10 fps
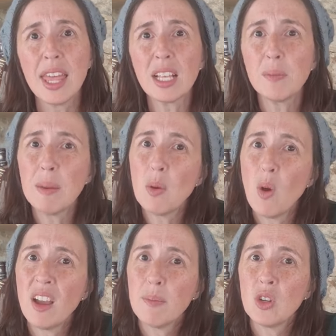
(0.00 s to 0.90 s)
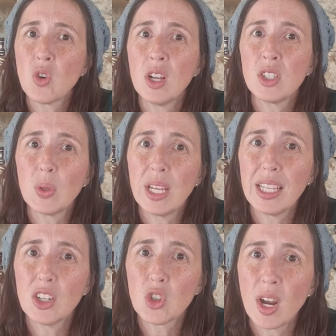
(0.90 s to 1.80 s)
That's maybe why I've been drawn so
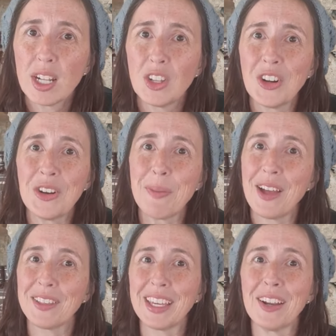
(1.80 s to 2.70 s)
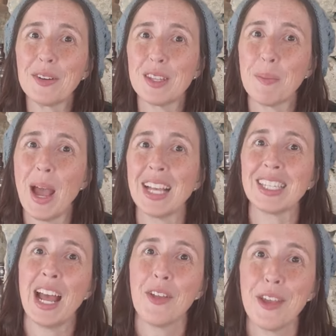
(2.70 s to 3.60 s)
lately to try to learn about the heroes of the past and